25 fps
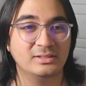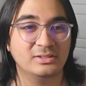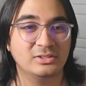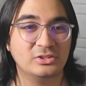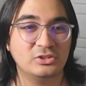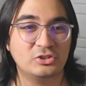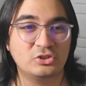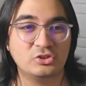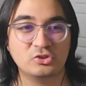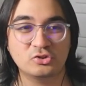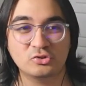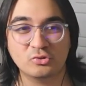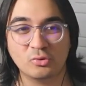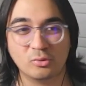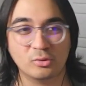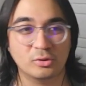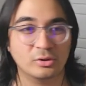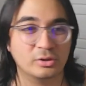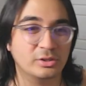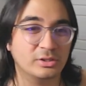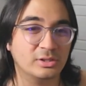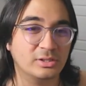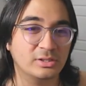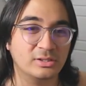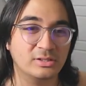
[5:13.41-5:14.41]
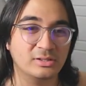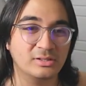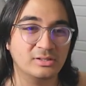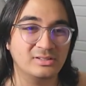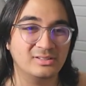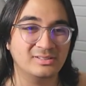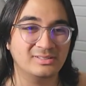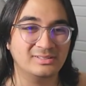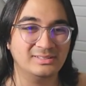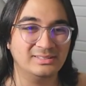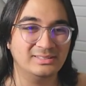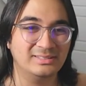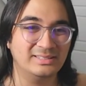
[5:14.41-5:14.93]

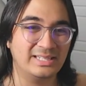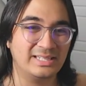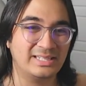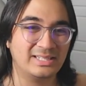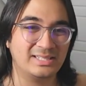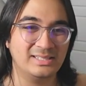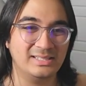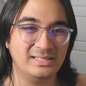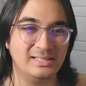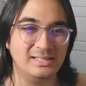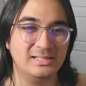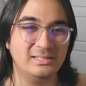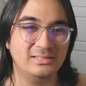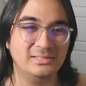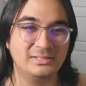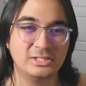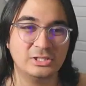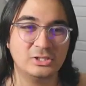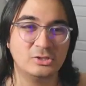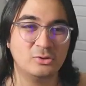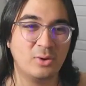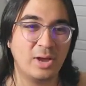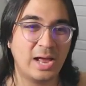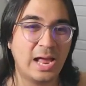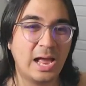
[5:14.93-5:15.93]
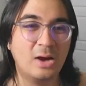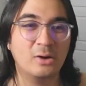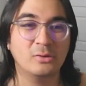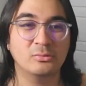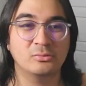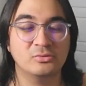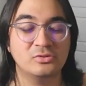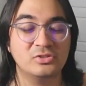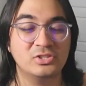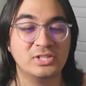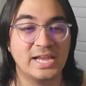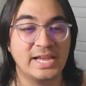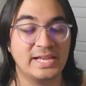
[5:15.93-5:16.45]
sorta like a little
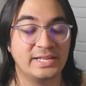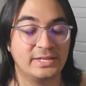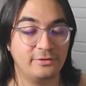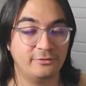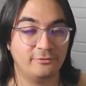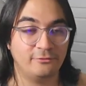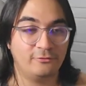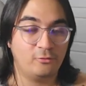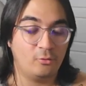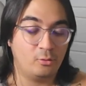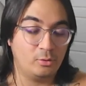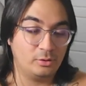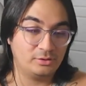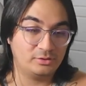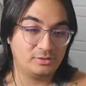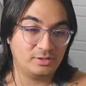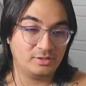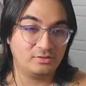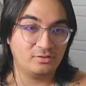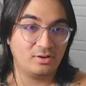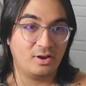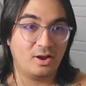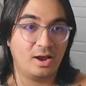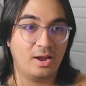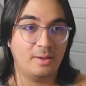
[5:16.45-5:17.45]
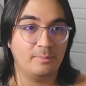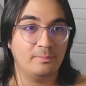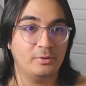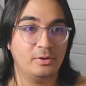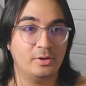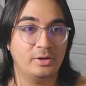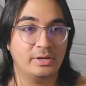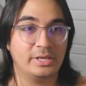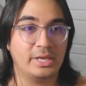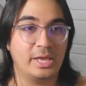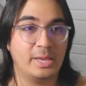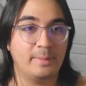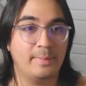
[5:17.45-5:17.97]
outdated for the time
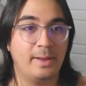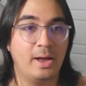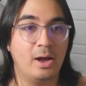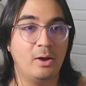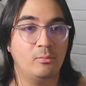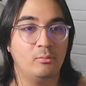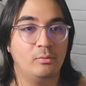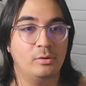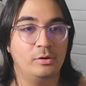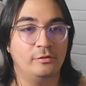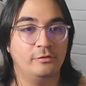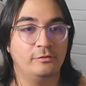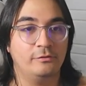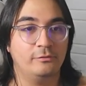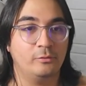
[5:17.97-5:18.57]
period it came out with.